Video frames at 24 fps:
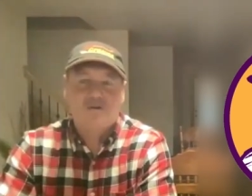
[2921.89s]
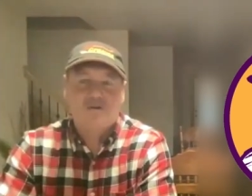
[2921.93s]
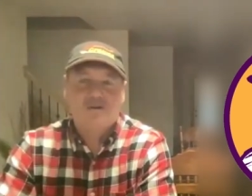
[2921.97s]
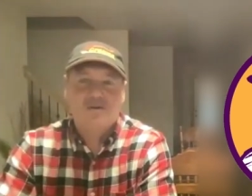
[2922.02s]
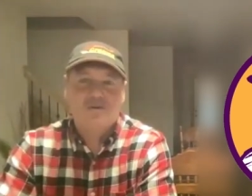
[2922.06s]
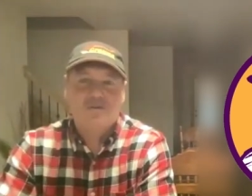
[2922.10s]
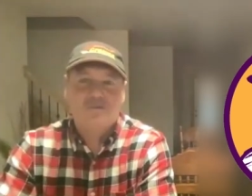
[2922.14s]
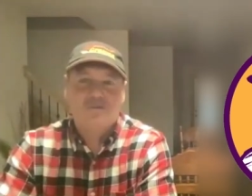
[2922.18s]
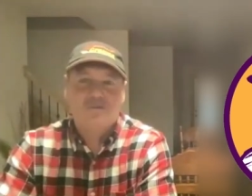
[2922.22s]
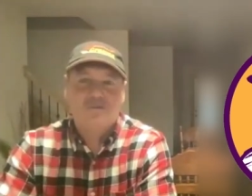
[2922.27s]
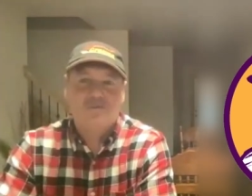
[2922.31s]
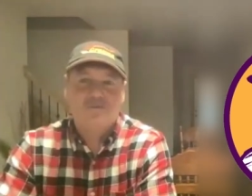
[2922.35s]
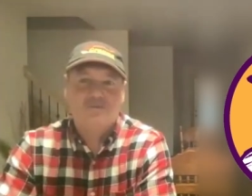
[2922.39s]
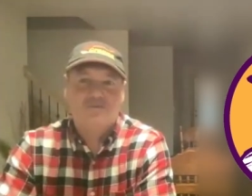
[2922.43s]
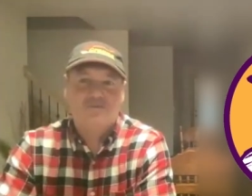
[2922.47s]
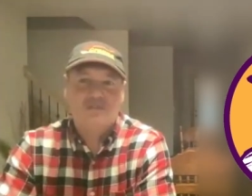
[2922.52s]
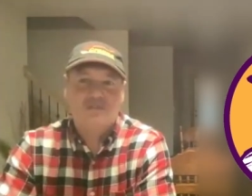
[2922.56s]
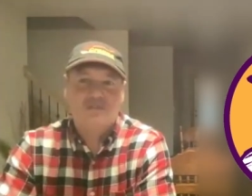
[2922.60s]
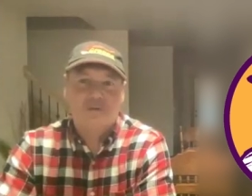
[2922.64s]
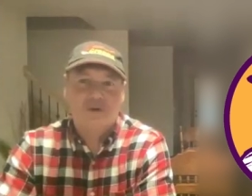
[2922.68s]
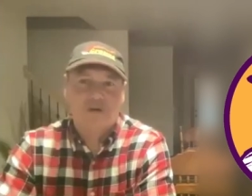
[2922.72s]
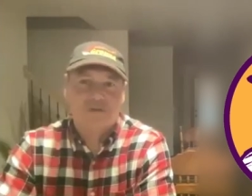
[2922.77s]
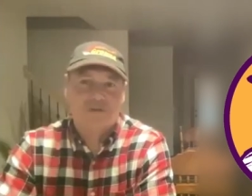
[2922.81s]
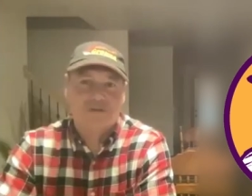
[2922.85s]
but I'll go
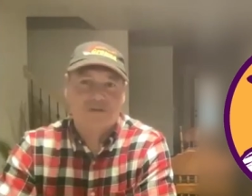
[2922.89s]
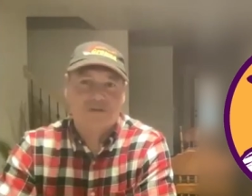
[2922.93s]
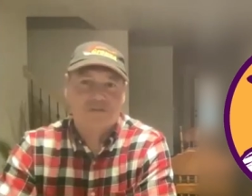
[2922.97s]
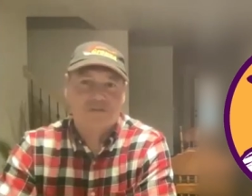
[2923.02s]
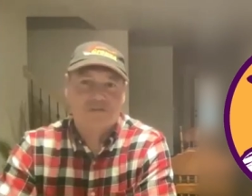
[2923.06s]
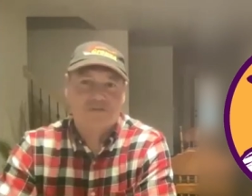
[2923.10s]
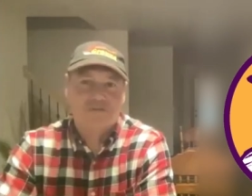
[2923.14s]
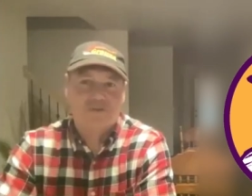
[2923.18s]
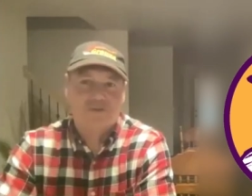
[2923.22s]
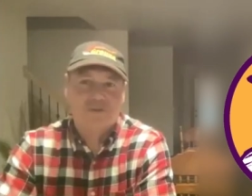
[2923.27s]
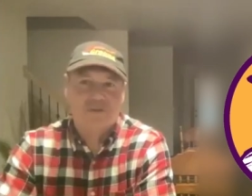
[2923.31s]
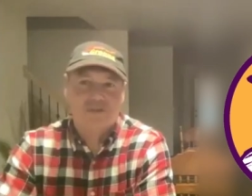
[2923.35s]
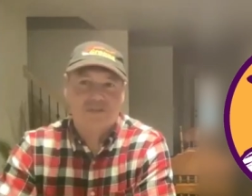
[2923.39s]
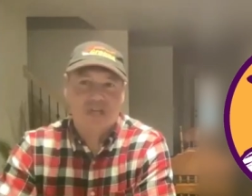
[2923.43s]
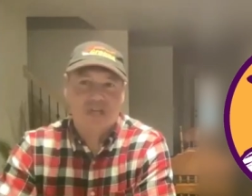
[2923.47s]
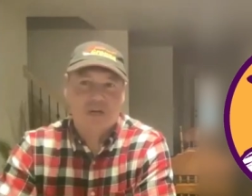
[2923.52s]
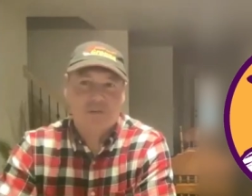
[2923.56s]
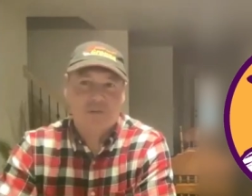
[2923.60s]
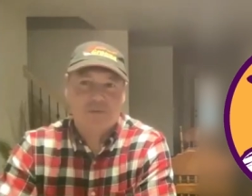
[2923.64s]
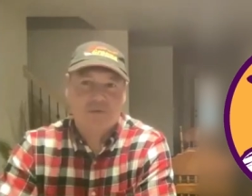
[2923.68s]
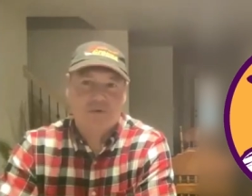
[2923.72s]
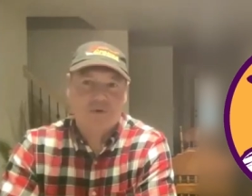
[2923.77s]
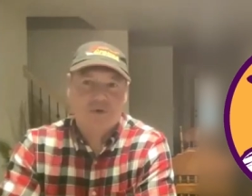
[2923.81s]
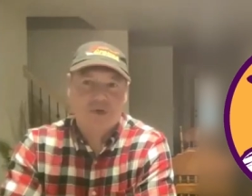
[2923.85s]
through some of it. For
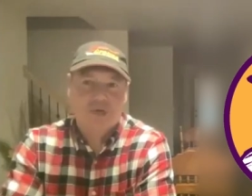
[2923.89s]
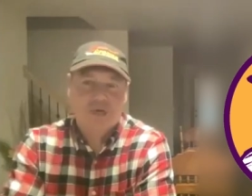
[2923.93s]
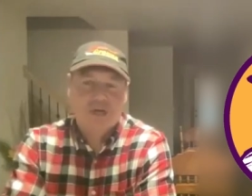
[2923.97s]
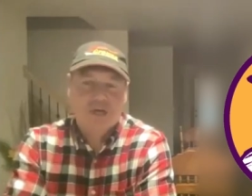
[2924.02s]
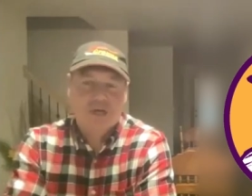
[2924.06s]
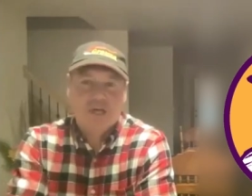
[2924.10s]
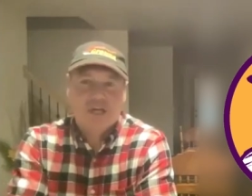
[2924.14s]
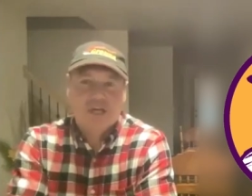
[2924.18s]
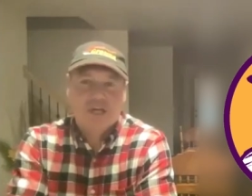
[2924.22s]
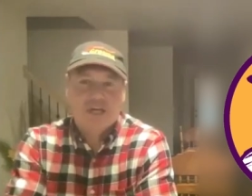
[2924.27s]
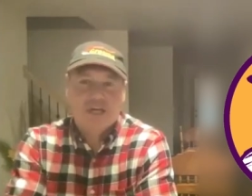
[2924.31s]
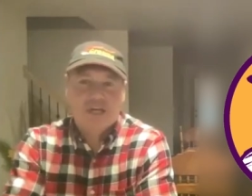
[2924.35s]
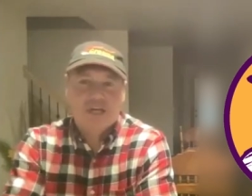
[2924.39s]
example,